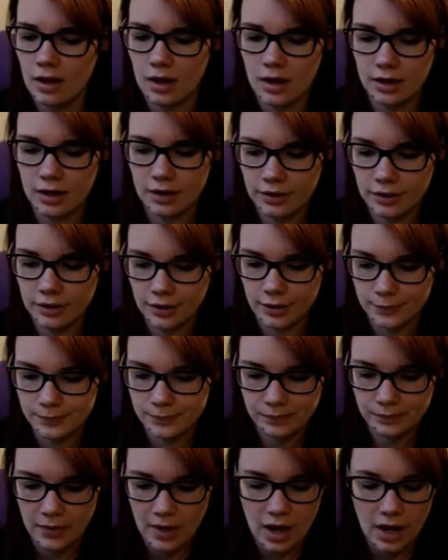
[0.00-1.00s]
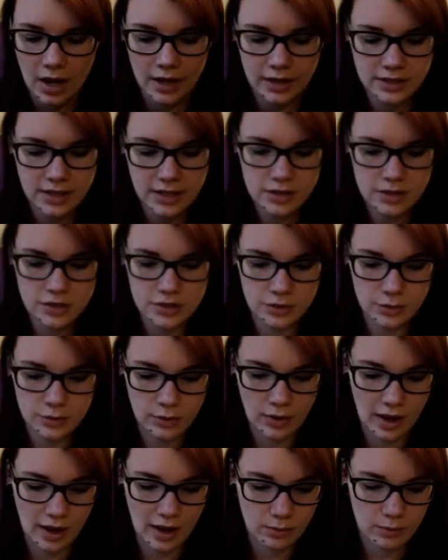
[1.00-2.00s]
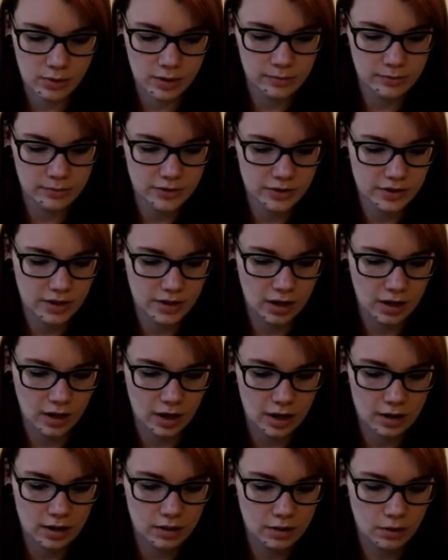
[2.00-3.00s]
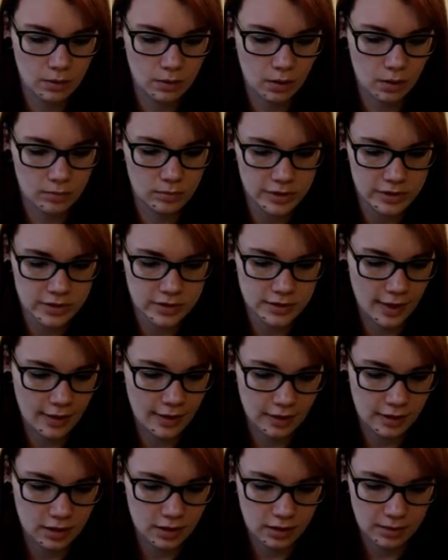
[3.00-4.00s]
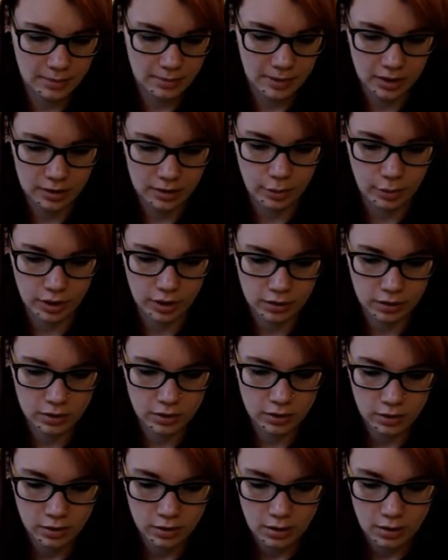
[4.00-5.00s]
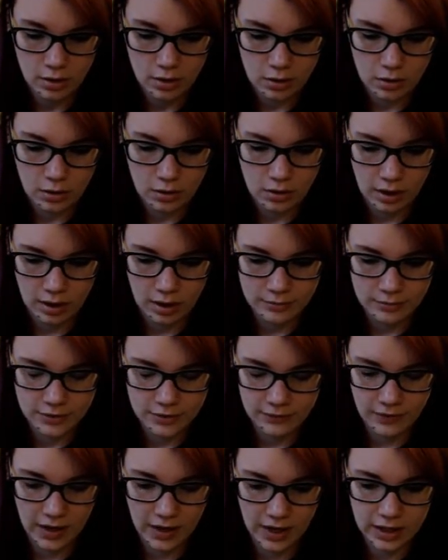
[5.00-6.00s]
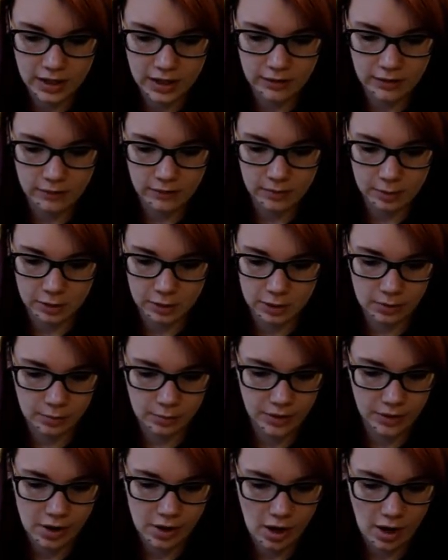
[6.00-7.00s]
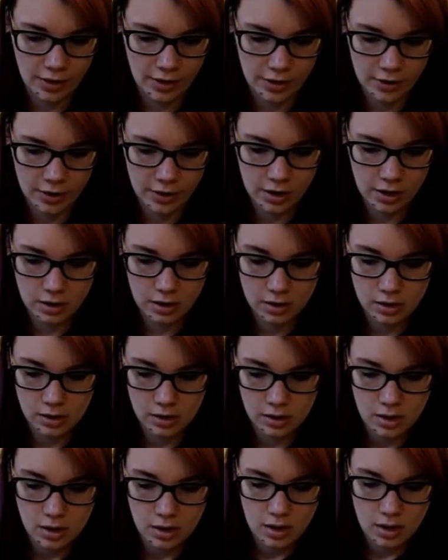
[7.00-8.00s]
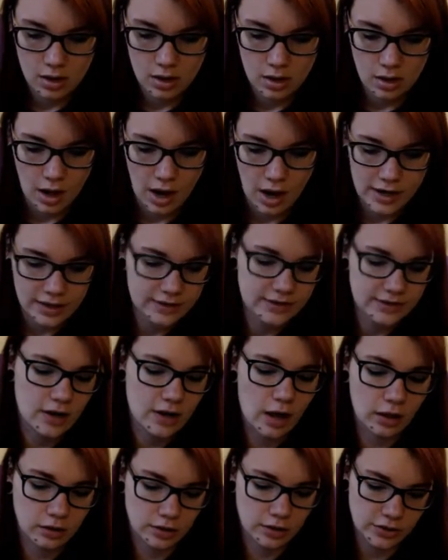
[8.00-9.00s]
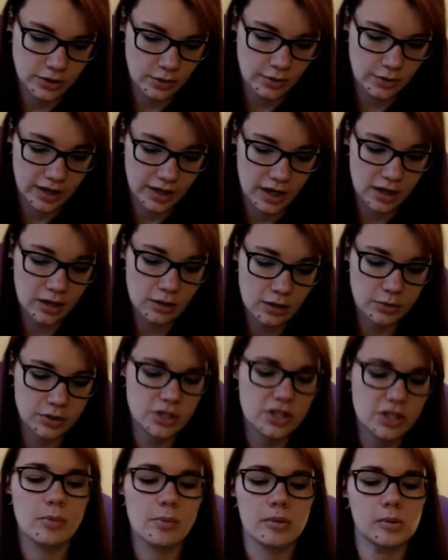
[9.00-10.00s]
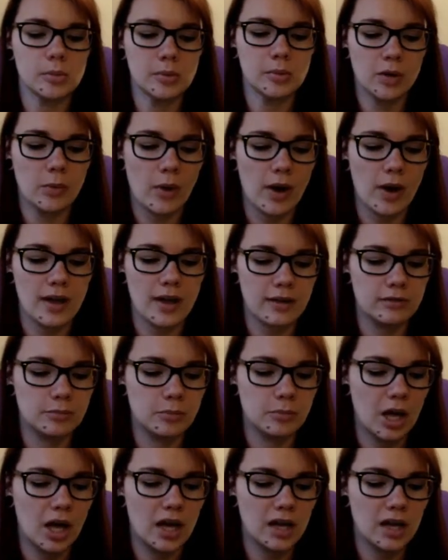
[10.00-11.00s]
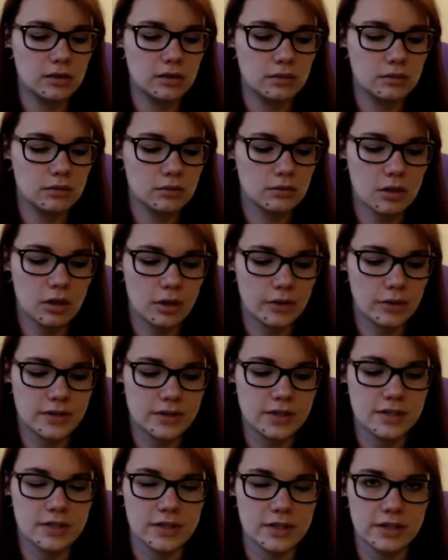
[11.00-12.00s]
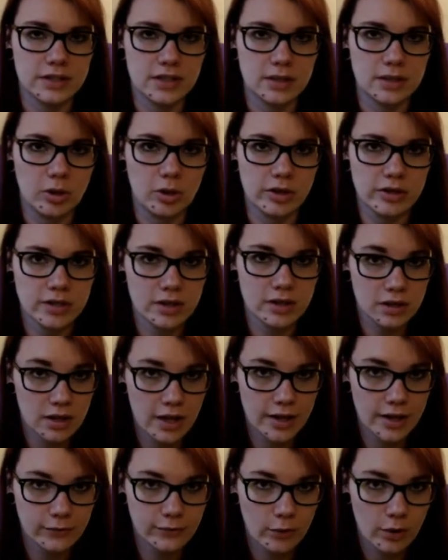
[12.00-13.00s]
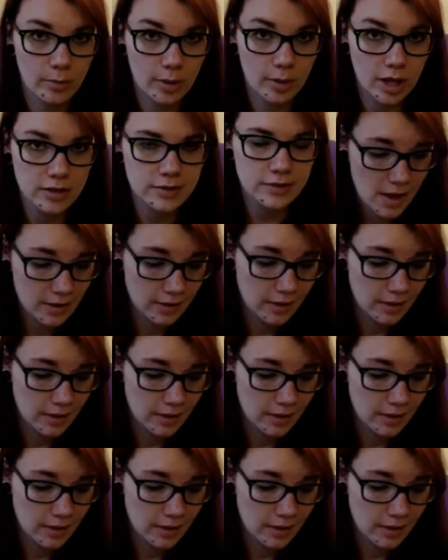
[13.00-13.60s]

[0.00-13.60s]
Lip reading: I don't know. I tend to do that, where I'm just like, I know almost nothing about a book. I'm just vaguely familiar with the author, and it's a dollar, so I'll get it, which is probably why I've bought close to 60 books in the last 4 months.